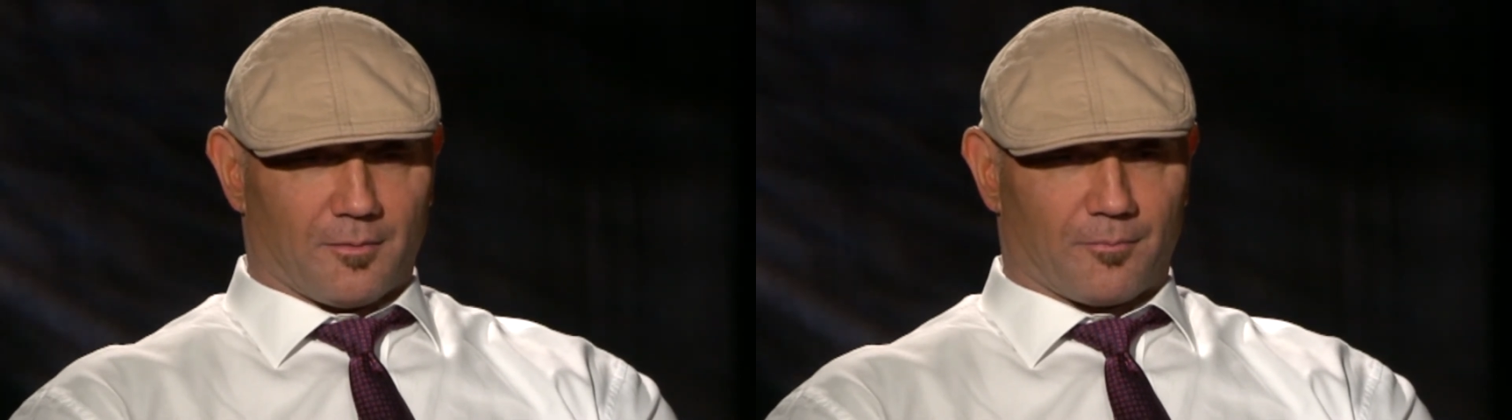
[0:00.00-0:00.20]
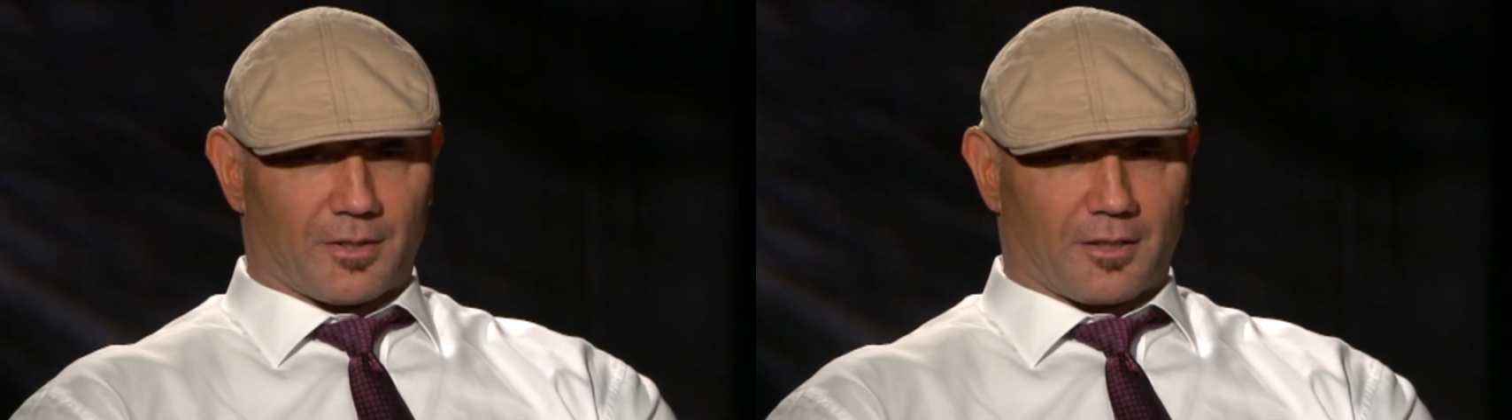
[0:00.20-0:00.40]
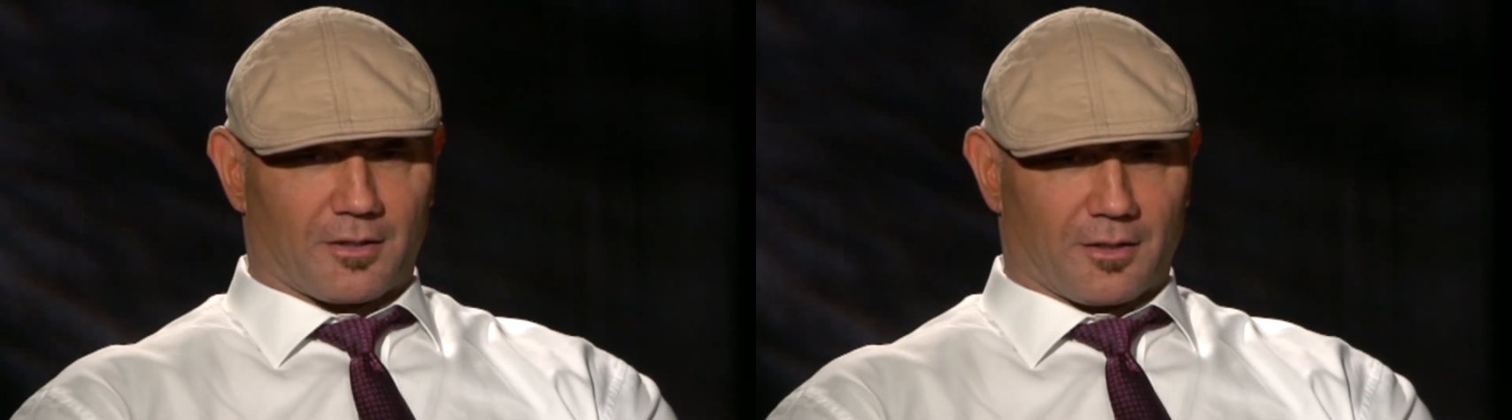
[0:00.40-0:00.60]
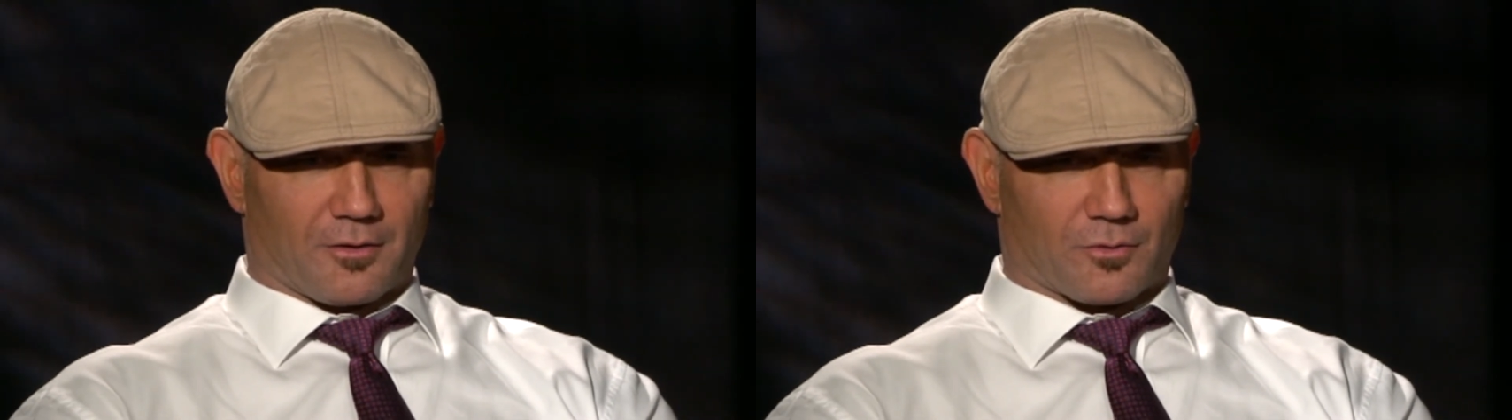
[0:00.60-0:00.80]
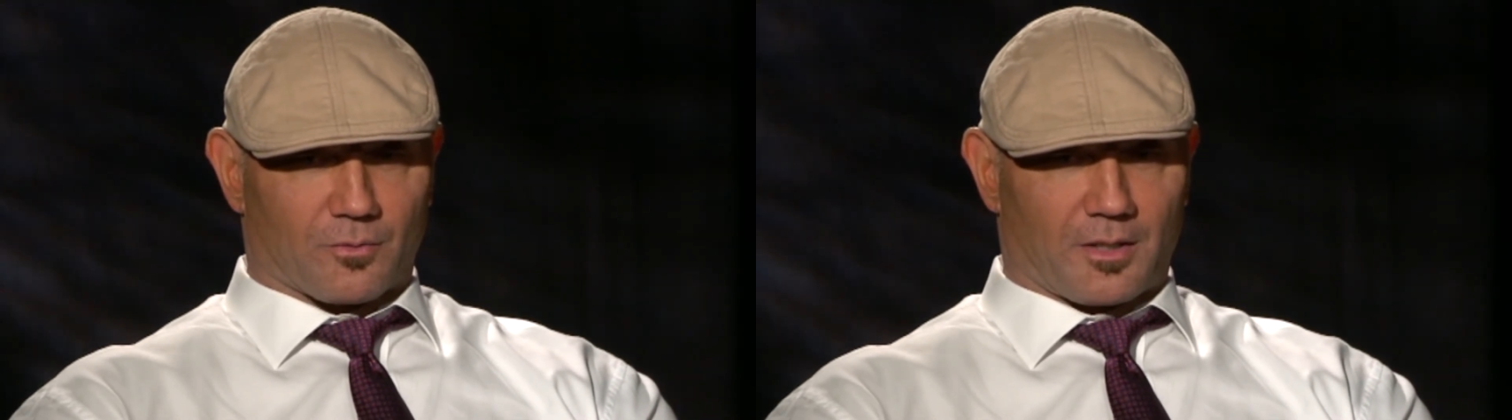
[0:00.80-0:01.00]
But I think
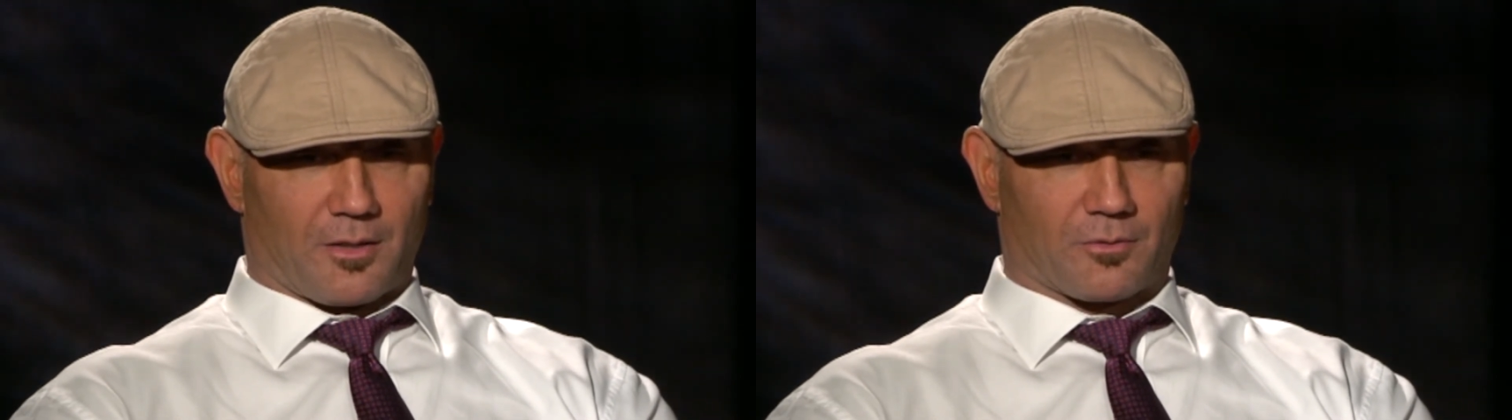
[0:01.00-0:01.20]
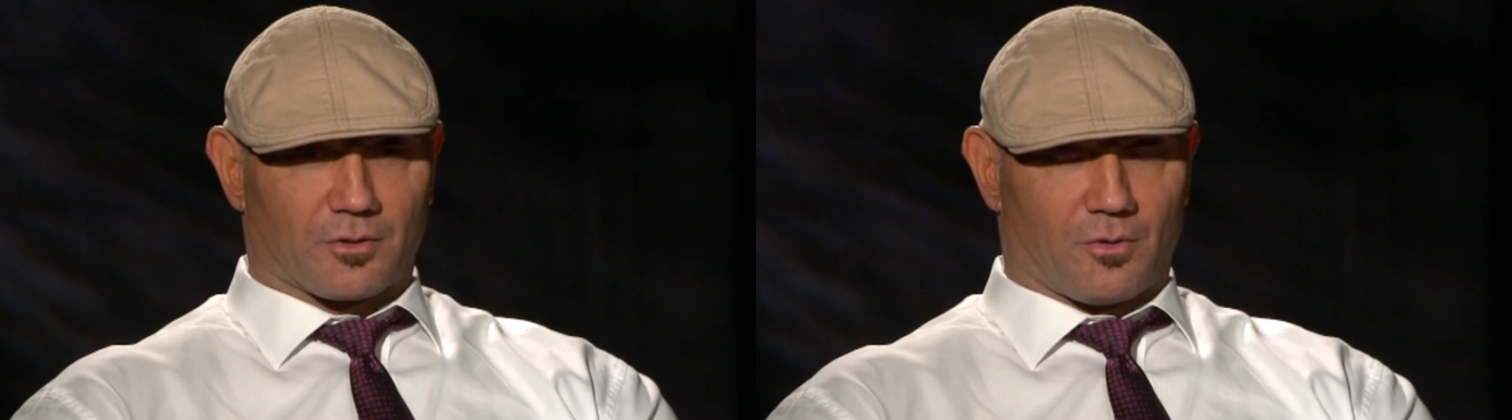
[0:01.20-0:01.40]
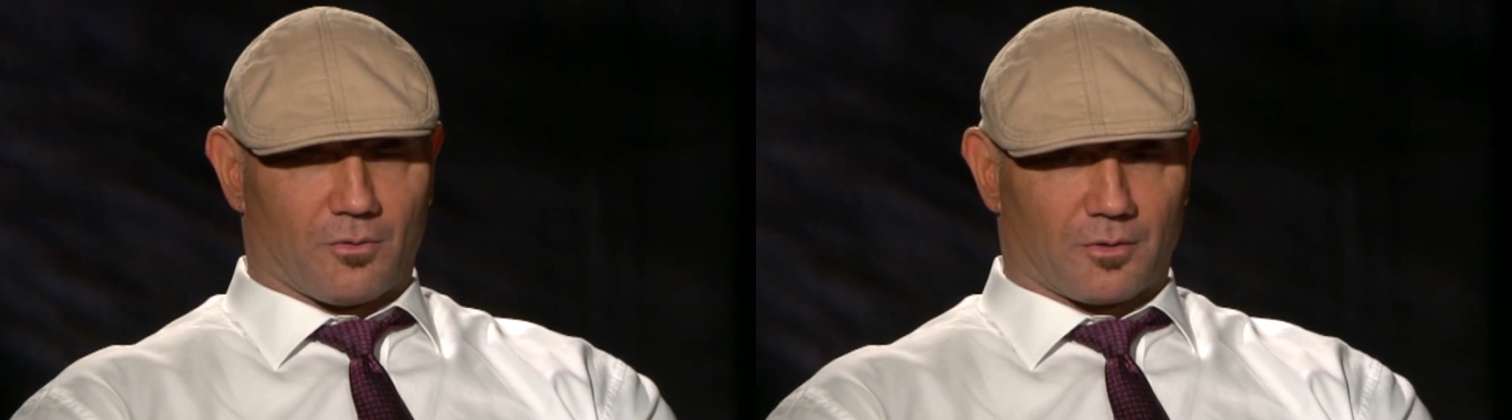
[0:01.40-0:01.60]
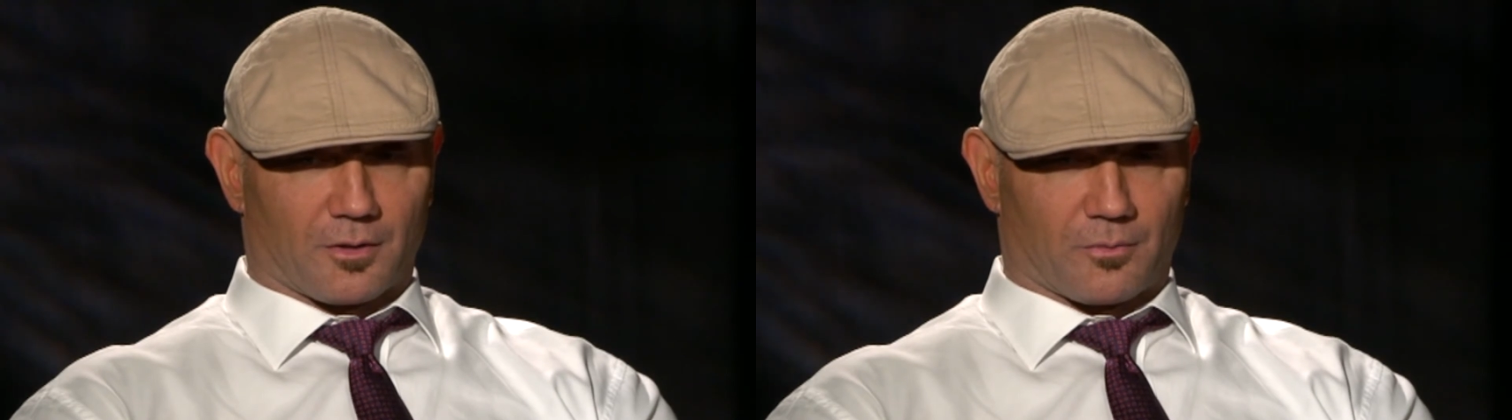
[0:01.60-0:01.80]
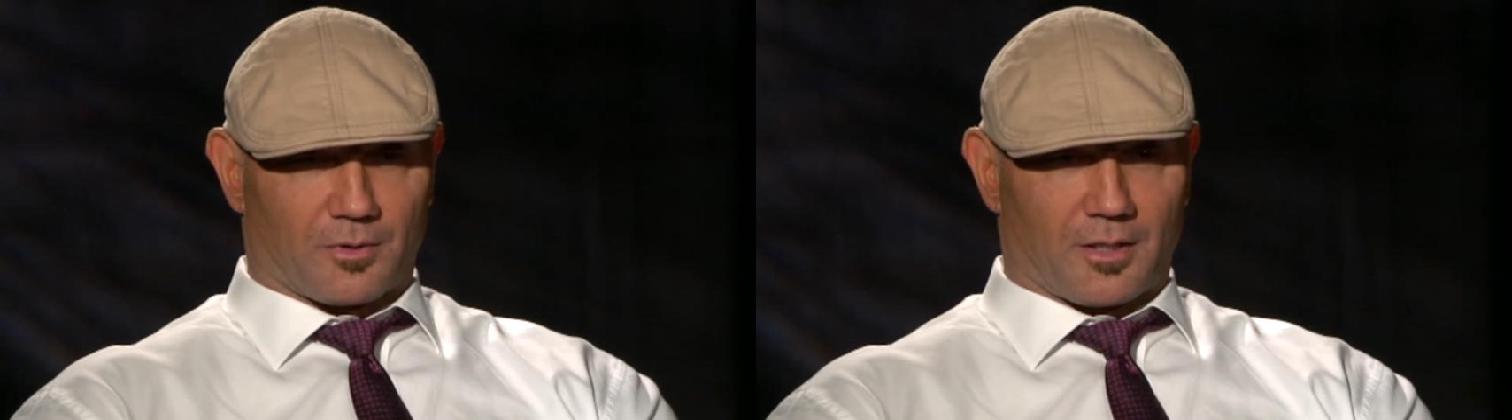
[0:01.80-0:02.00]
it's when I was
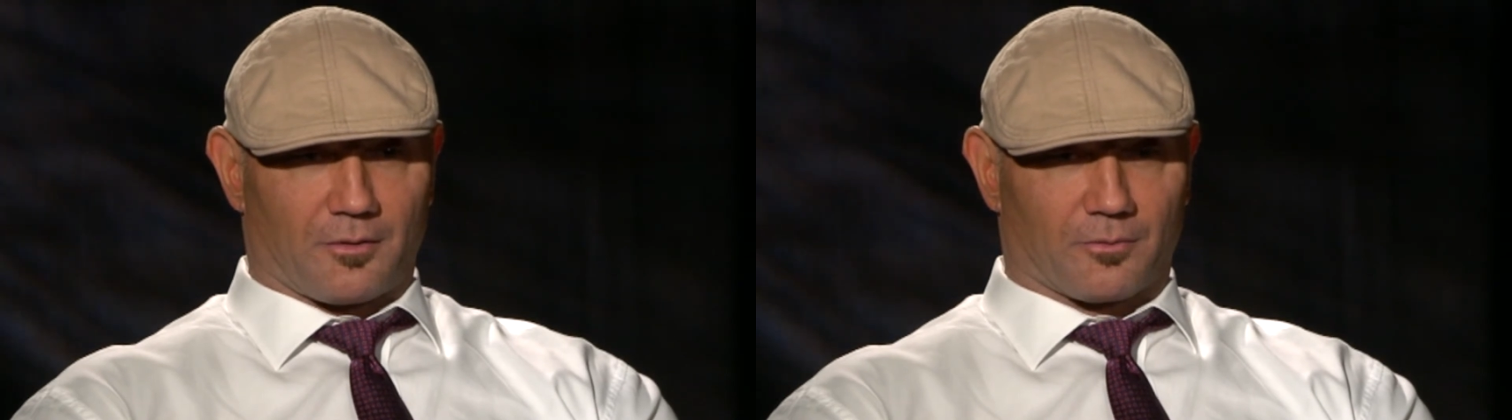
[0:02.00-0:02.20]
older when I